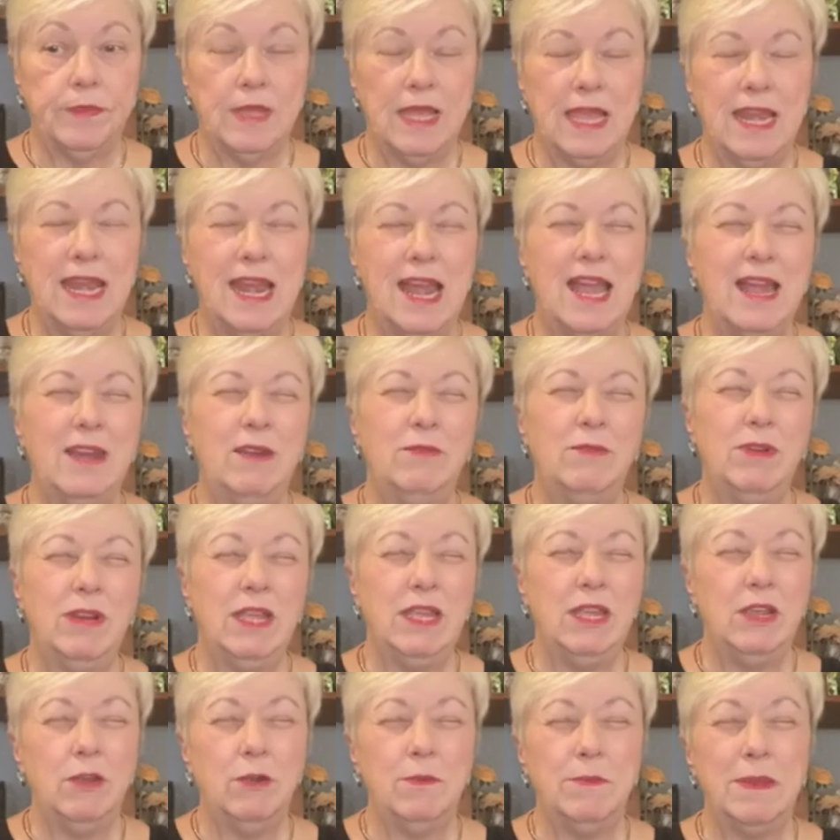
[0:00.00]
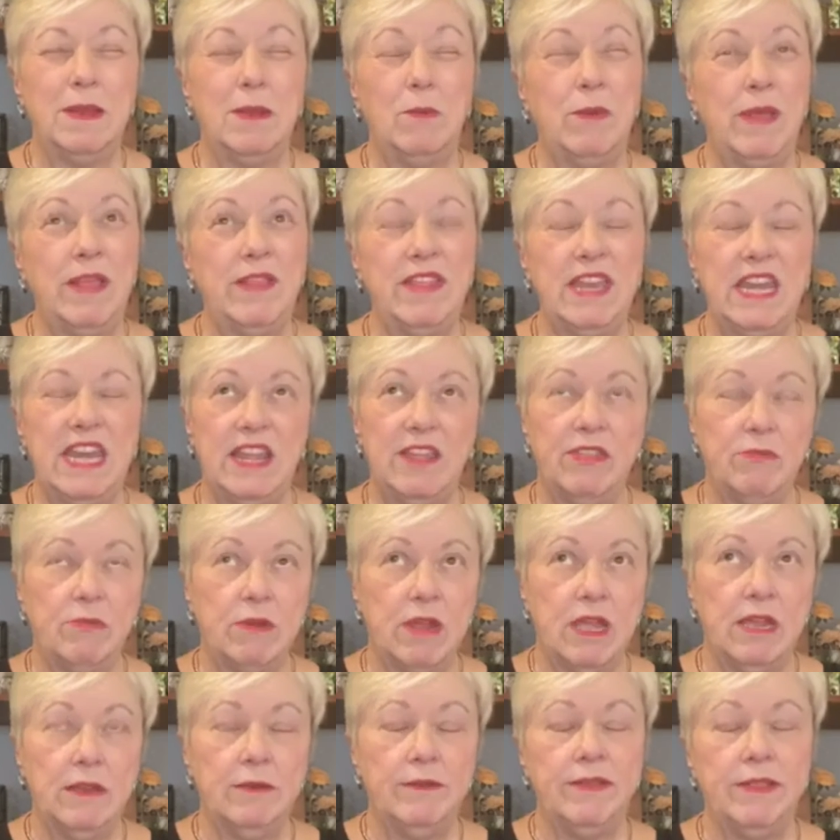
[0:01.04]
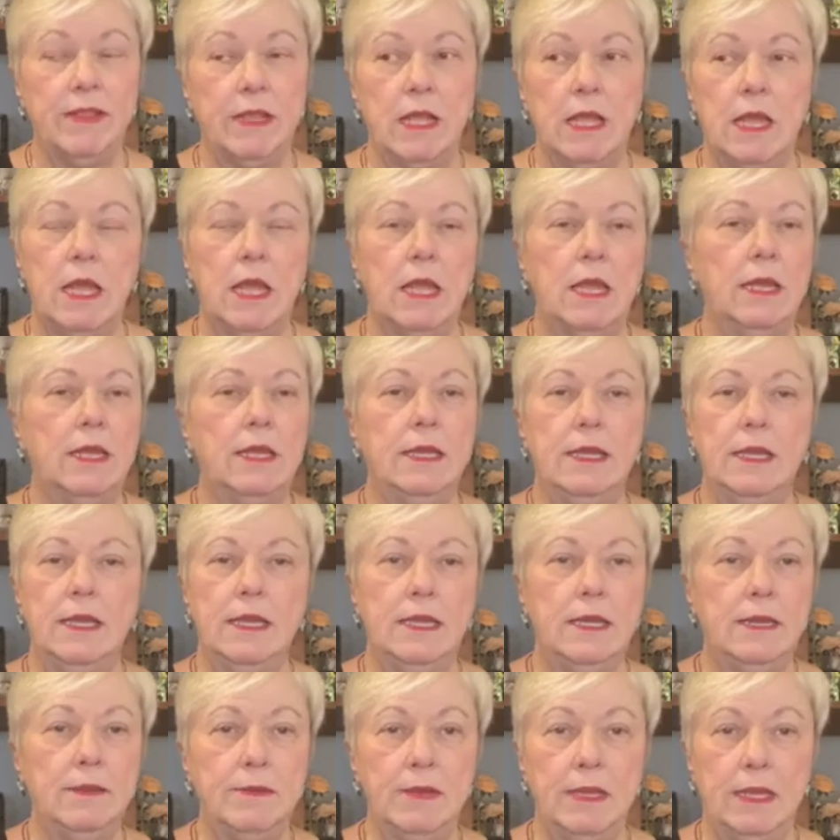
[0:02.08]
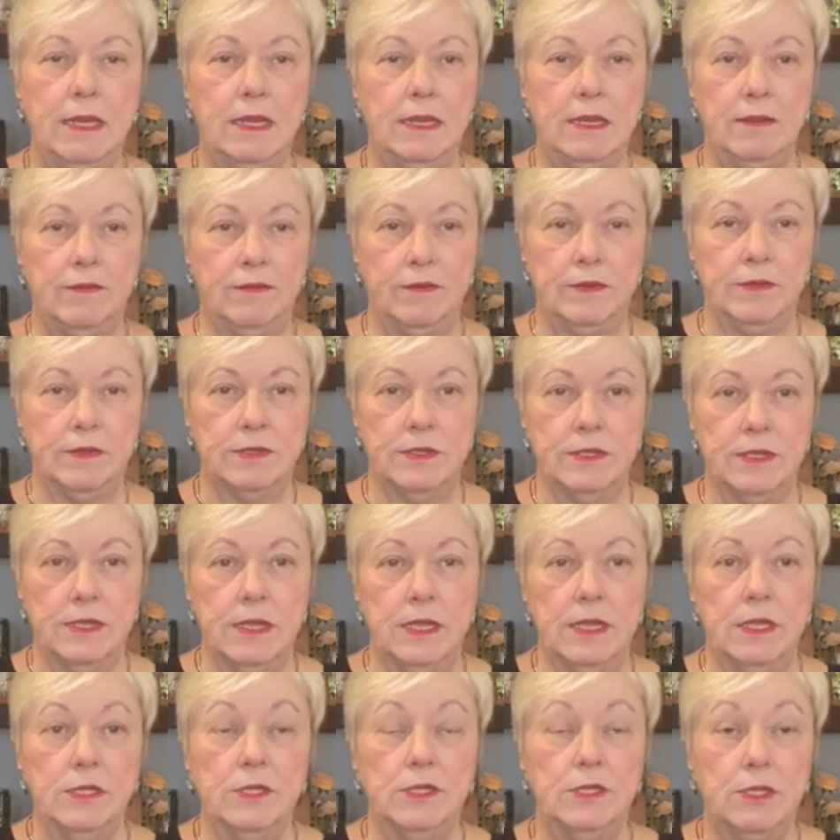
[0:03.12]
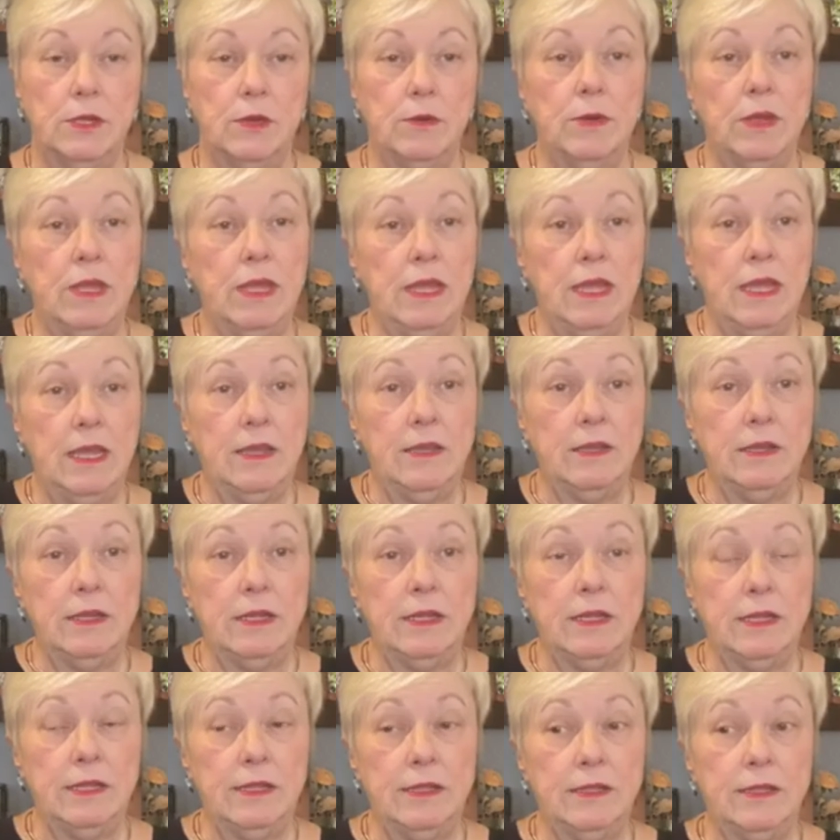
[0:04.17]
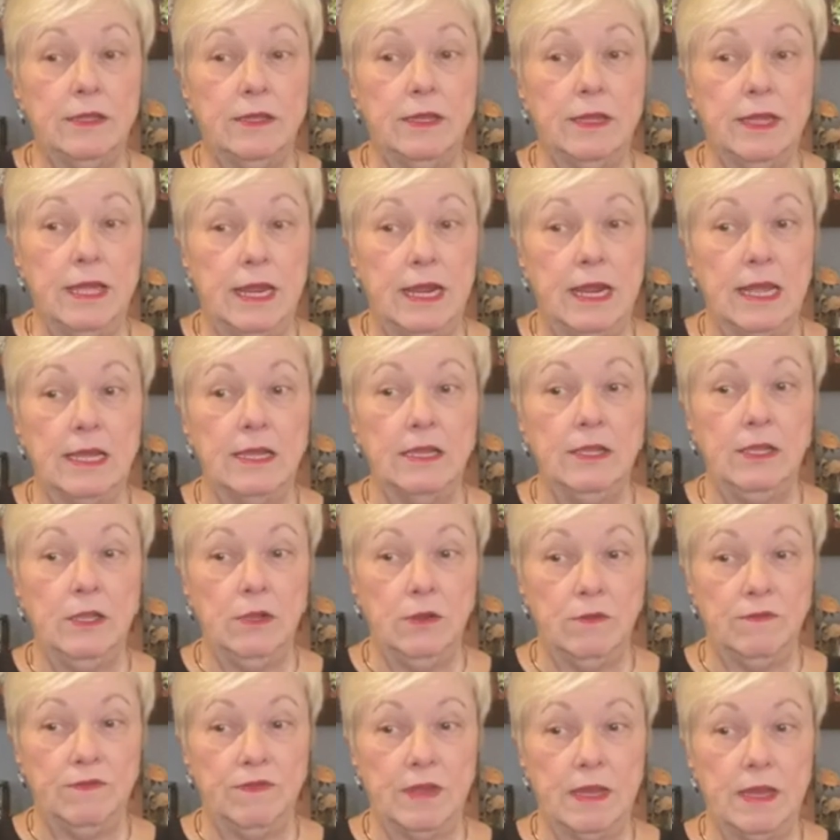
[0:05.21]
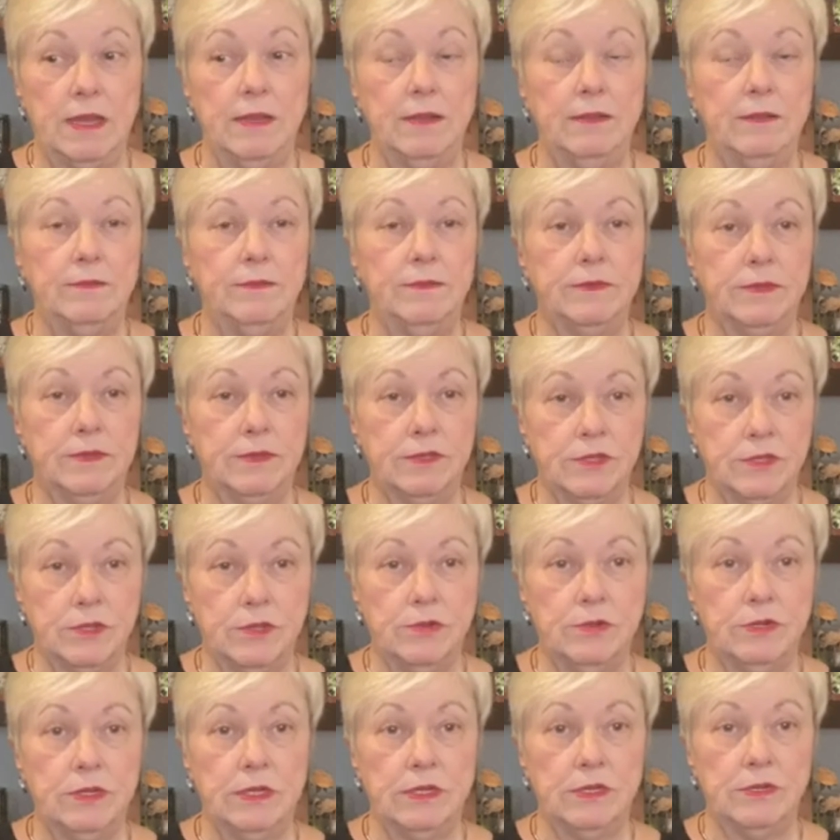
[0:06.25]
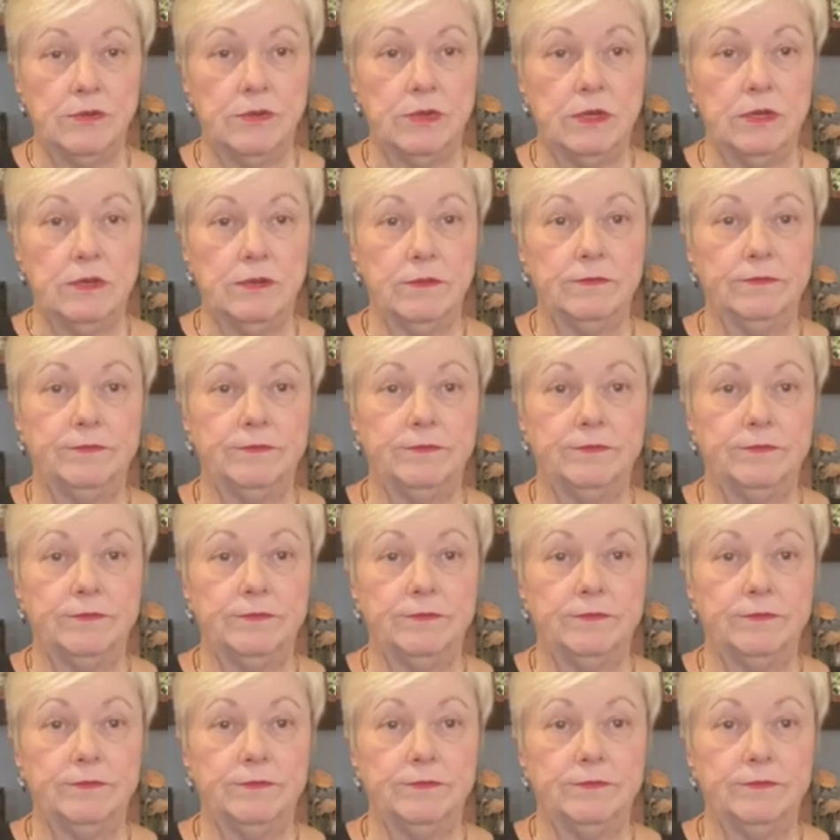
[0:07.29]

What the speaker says: and I don't want to hear about, well, the death rate, it doesn't make any difference. So the LA Unified, the school district,